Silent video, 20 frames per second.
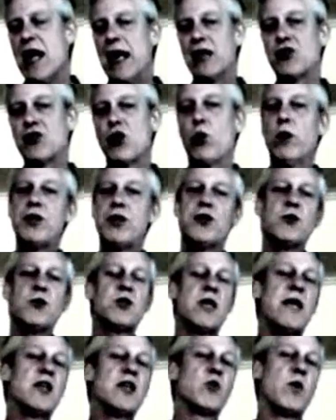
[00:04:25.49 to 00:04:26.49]
And so what you'll
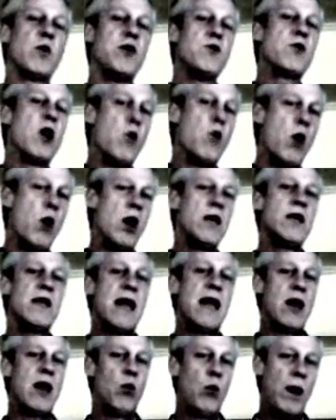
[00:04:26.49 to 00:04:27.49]
see is when you go
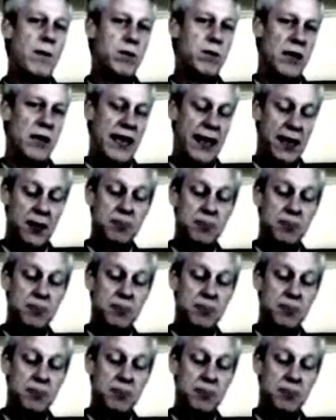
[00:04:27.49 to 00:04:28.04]
onto that web link,